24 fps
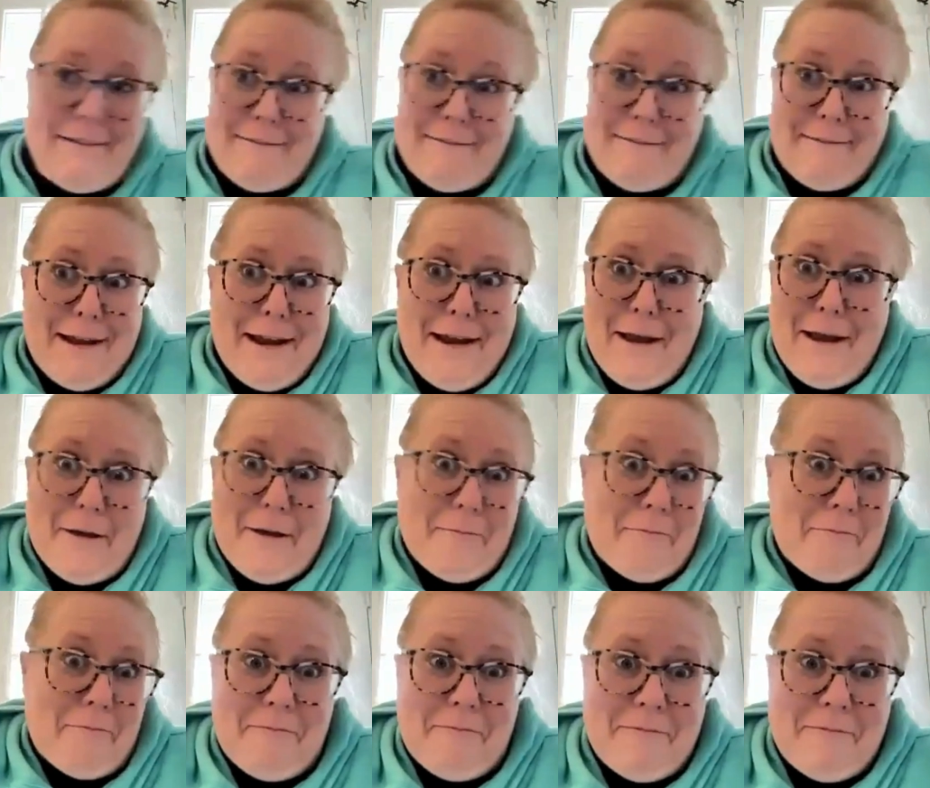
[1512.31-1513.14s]
And
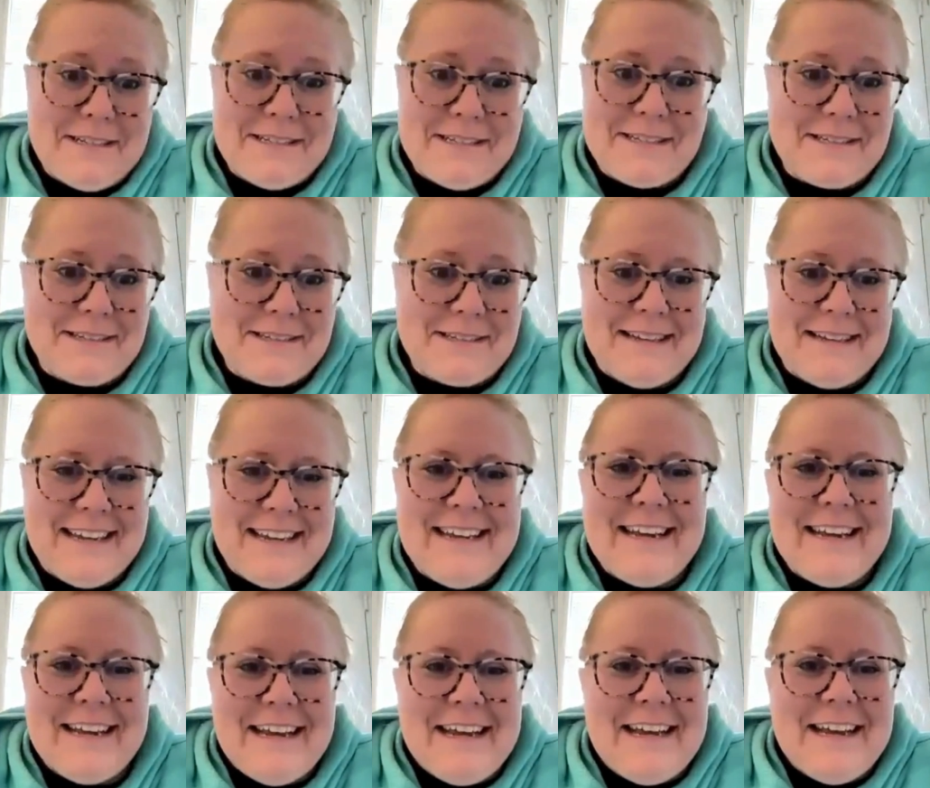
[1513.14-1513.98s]
yeah,
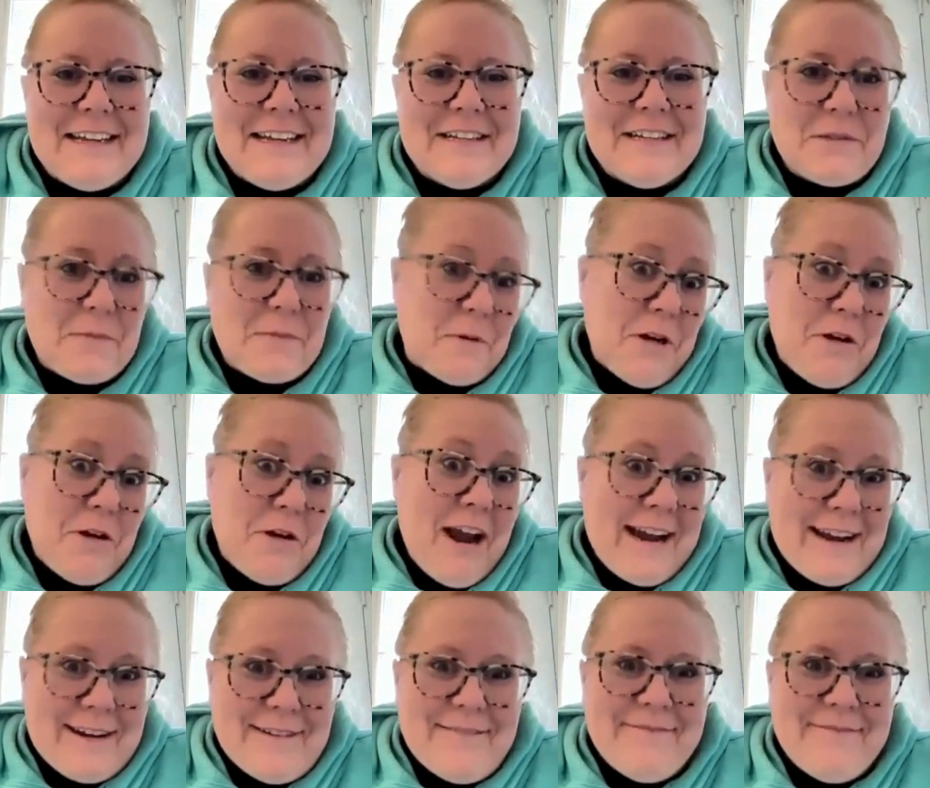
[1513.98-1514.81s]
it's pretty
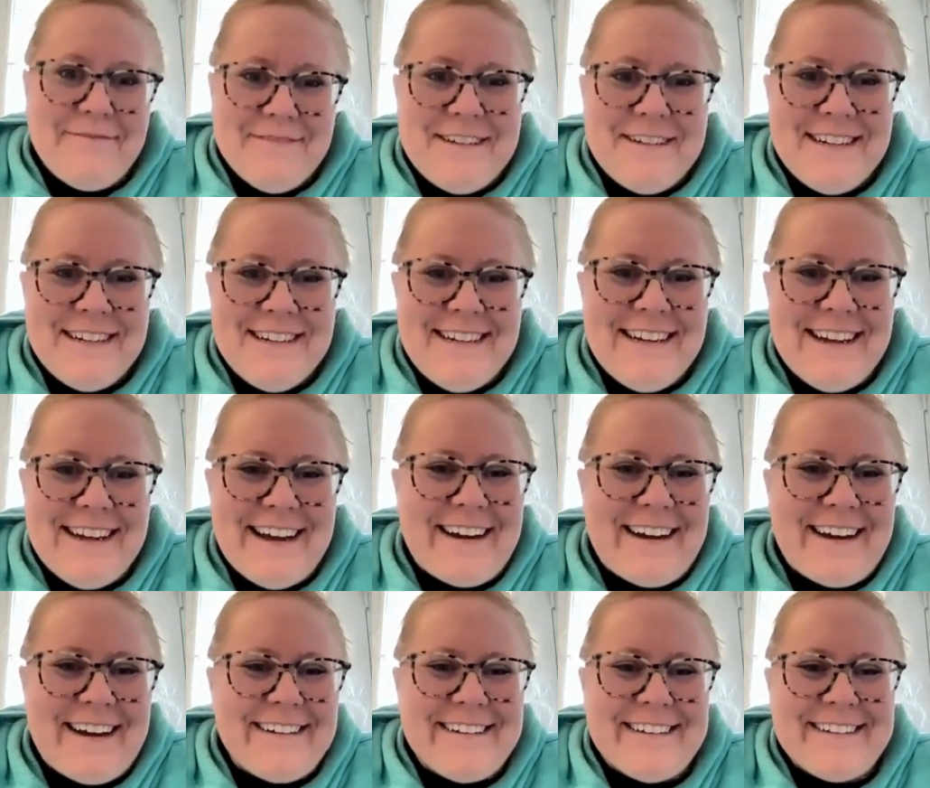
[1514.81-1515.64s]
great.
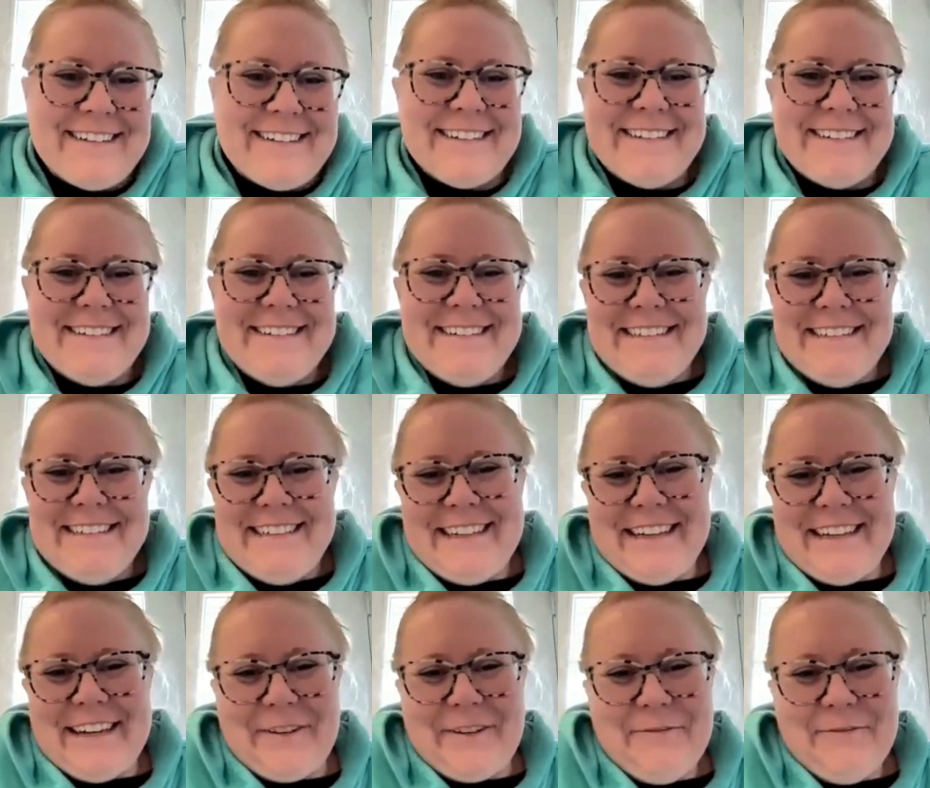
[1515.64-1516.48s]
Yeah.
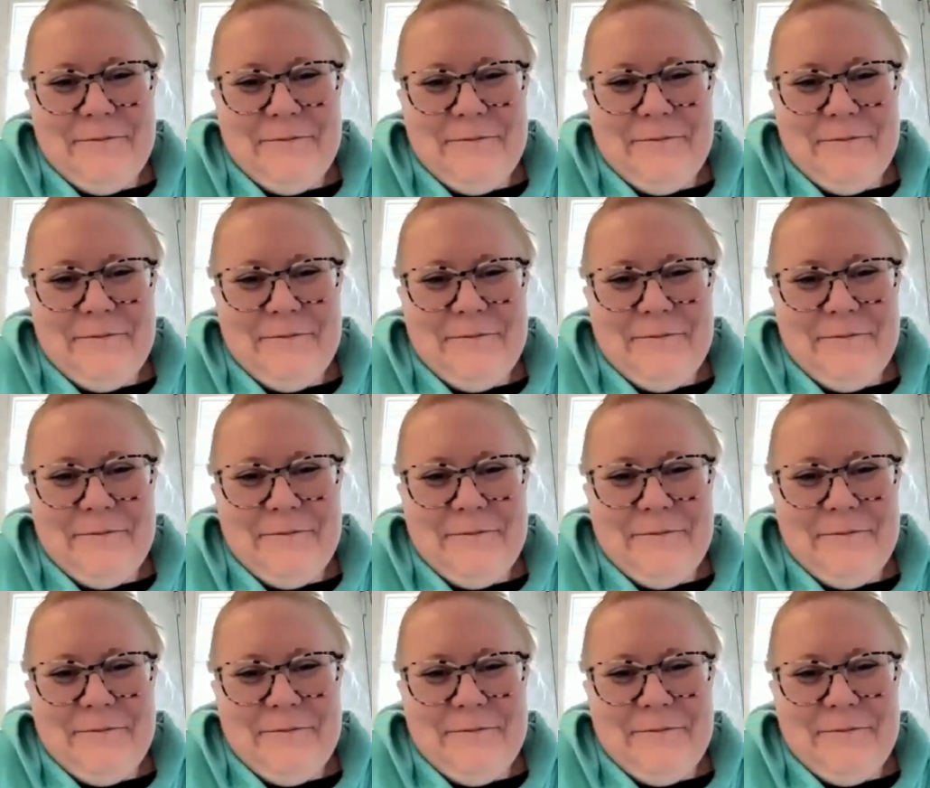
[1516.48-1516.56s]
Yeah.